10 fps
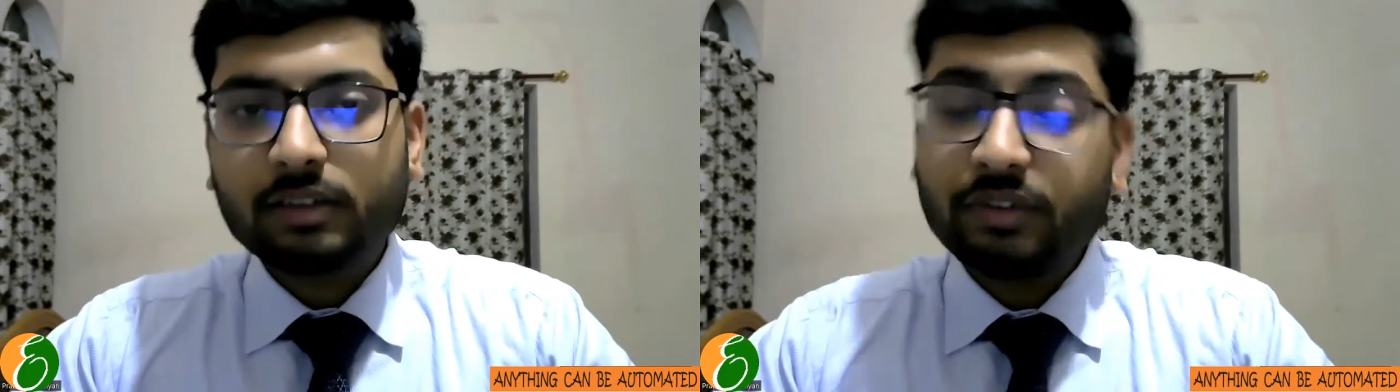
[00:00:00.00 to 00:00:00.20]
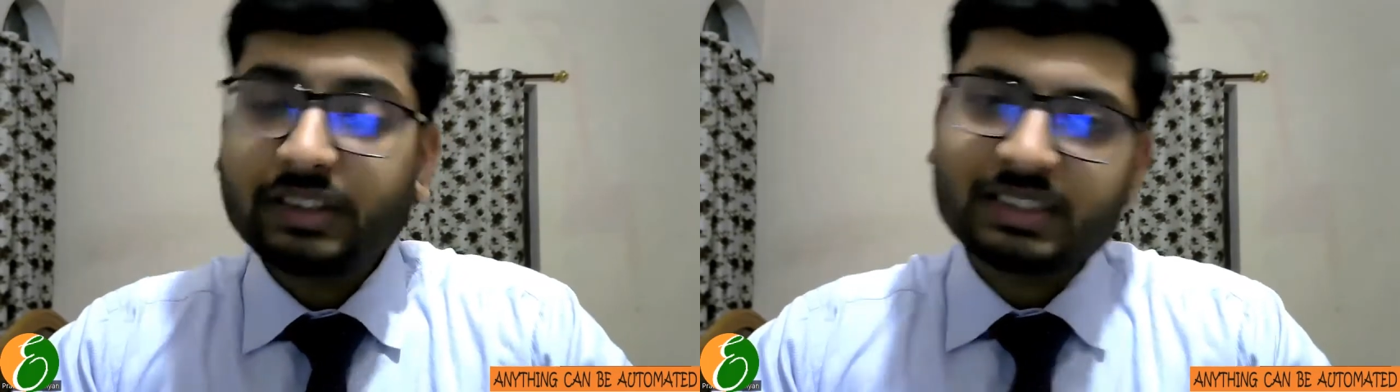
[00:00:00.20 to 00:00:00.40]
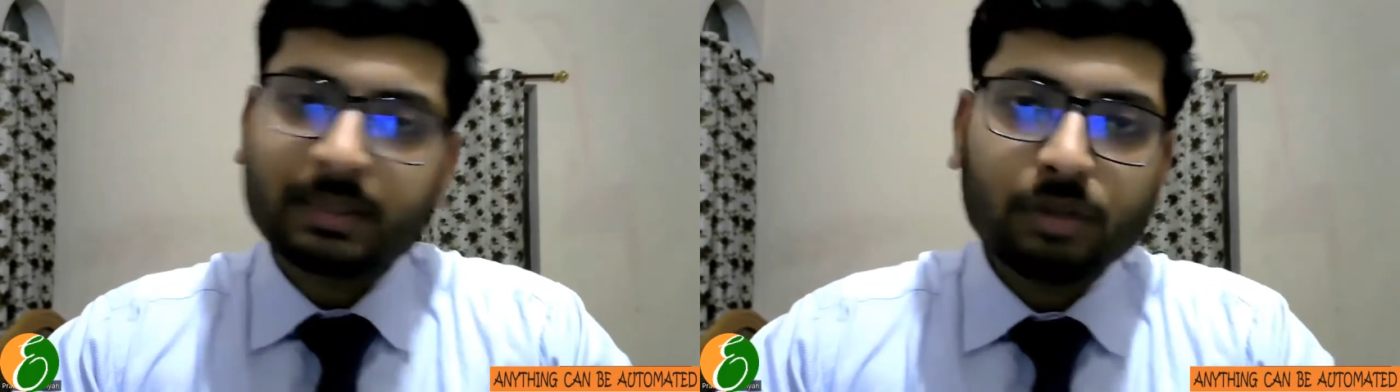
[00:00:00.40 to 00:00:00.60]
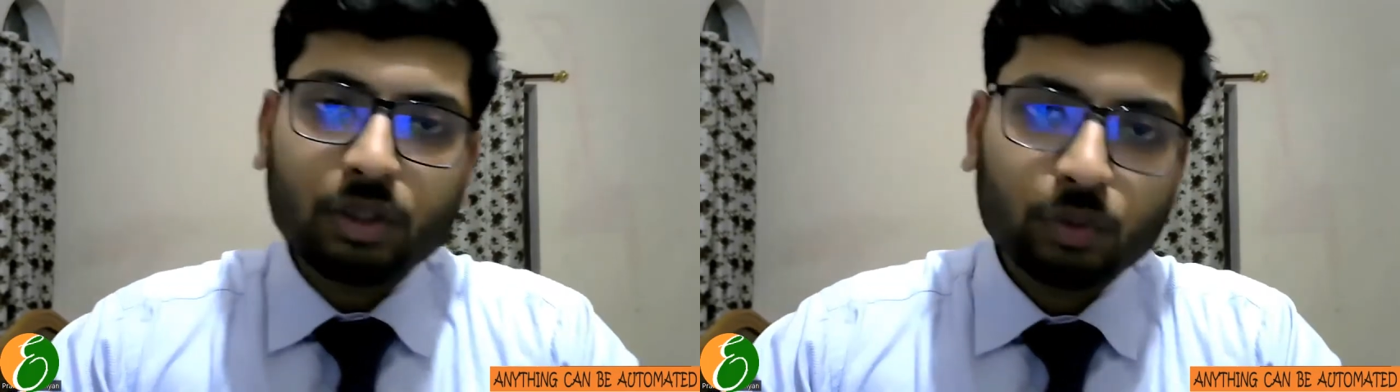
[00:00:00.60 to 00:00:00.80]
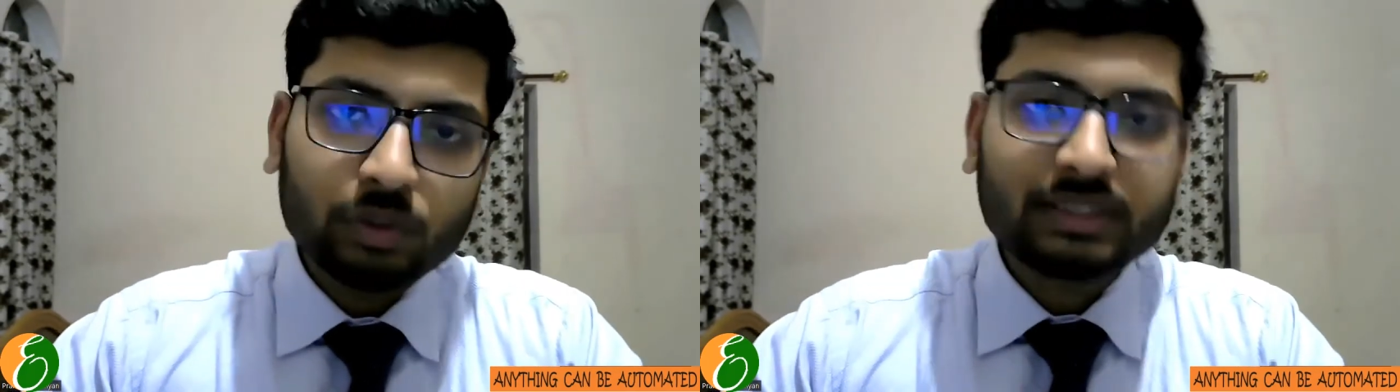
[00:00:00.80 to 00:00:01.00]
with some
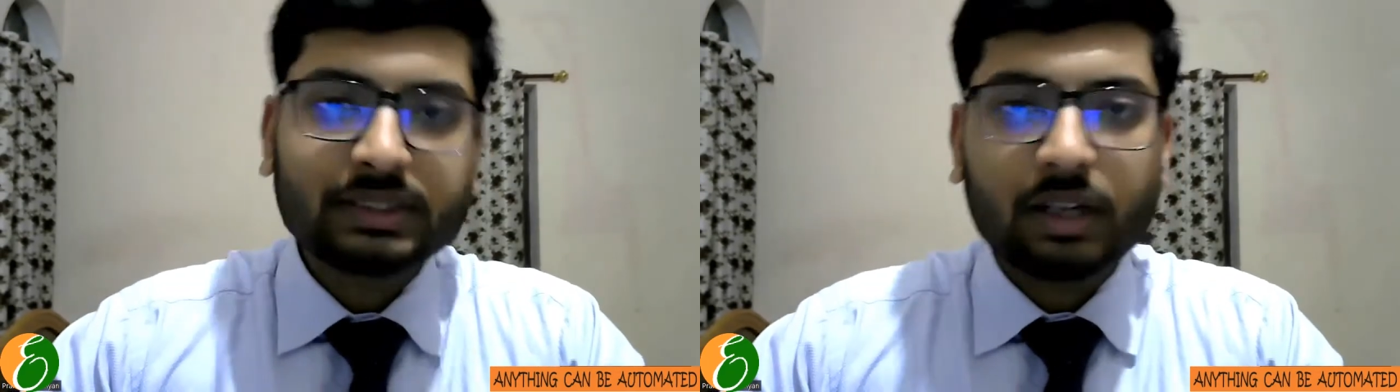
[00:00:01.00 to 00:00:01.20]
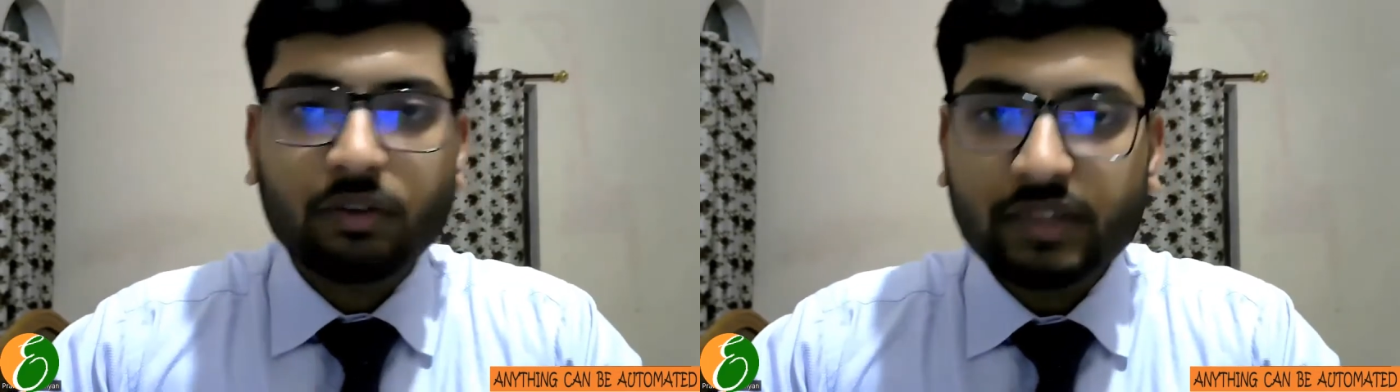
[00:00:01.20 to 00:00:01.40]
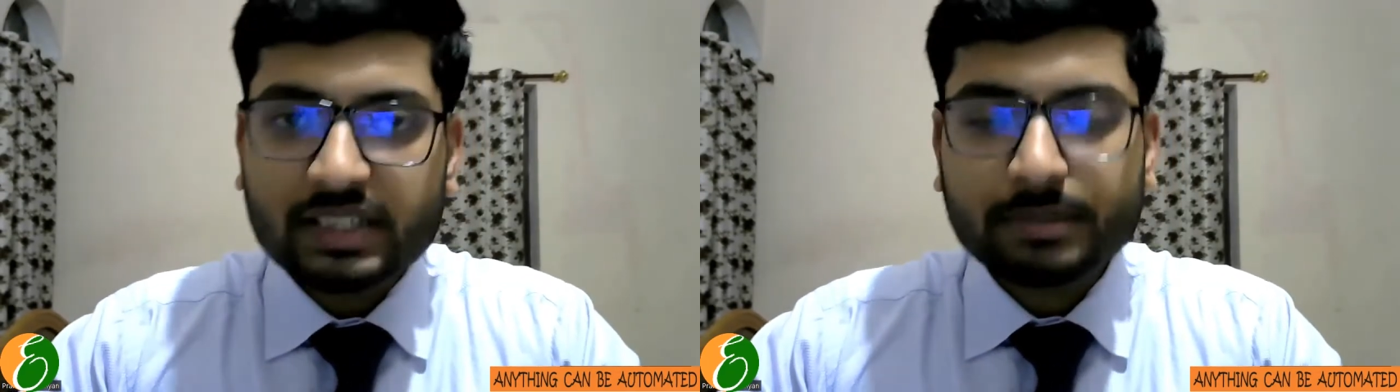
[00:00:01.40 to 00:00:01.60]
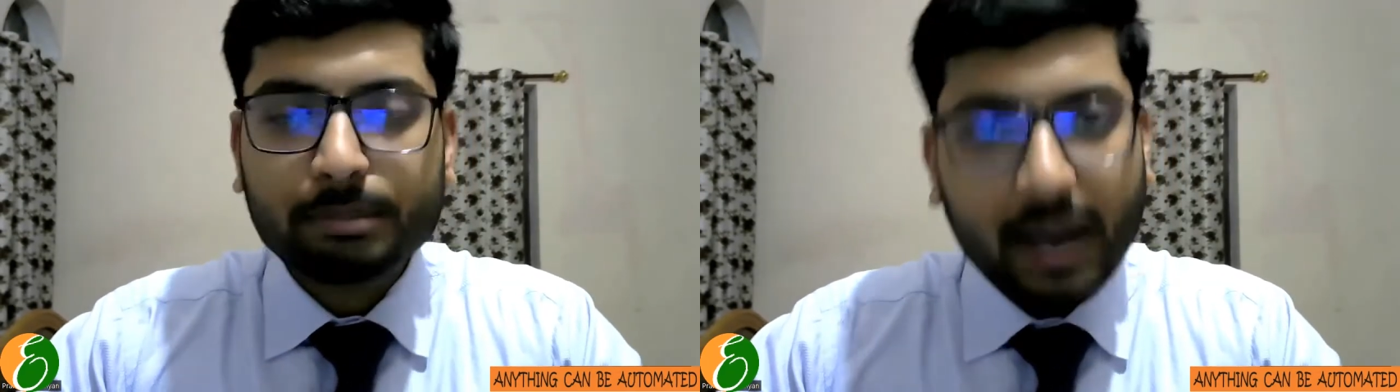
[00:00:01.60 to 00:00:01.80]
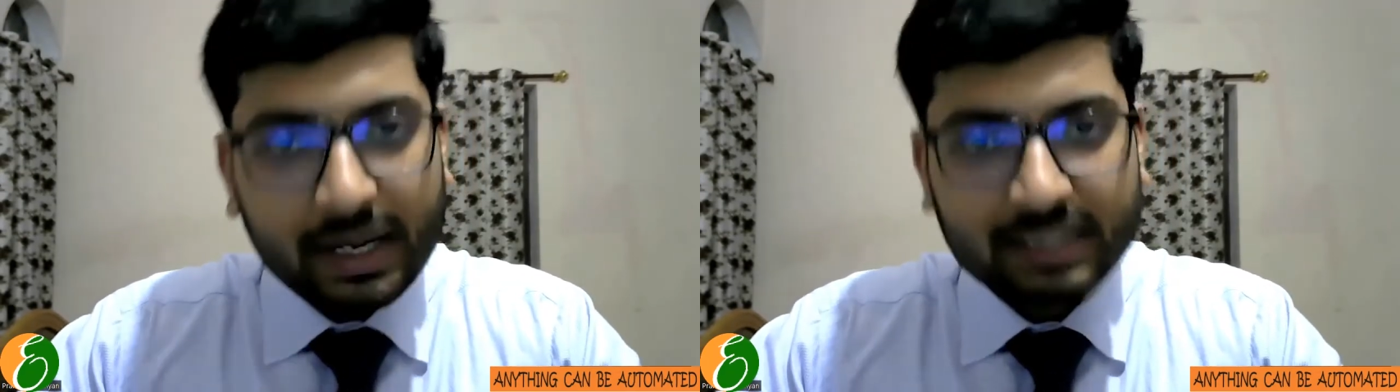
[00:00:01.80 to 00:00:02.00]
tools which
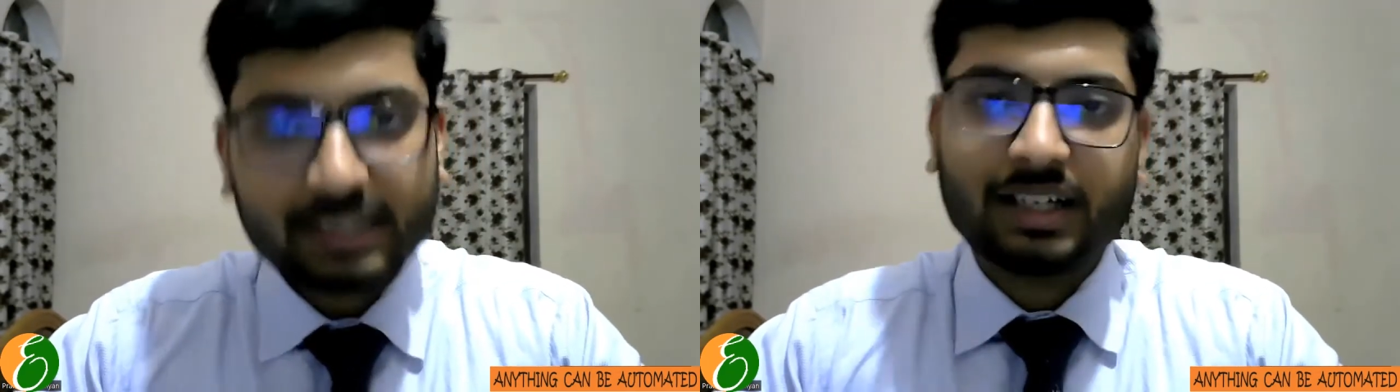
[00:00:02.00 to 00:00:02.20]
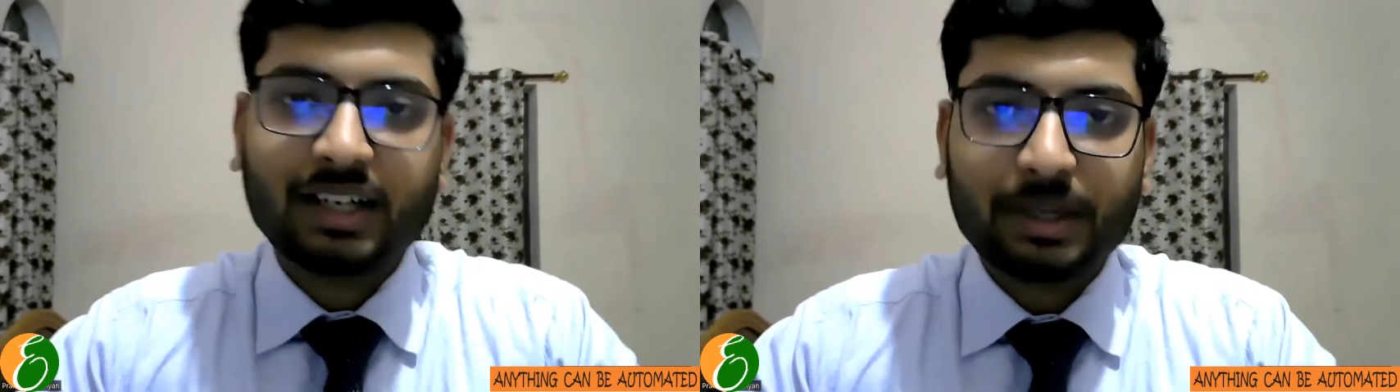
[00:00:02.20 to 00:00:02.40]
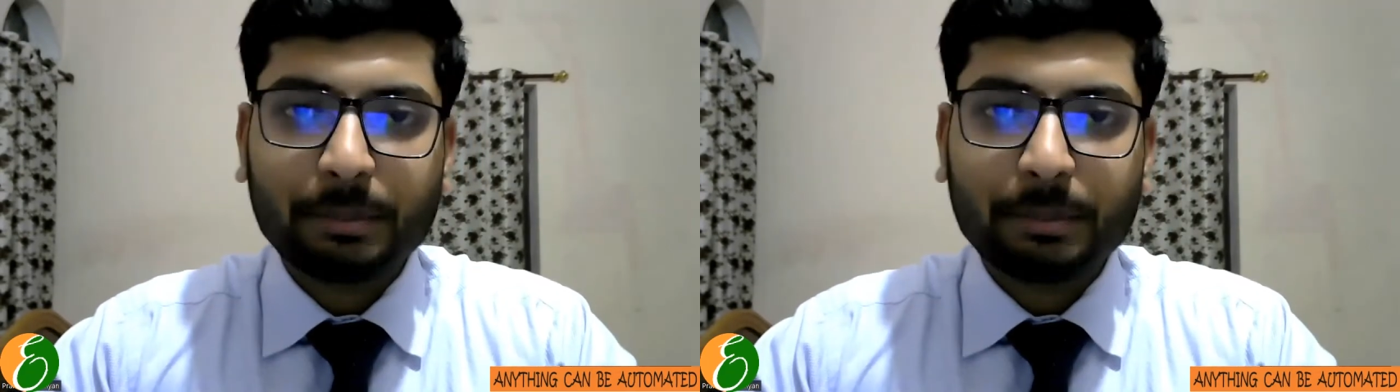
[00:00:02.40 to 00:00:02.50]
might uh,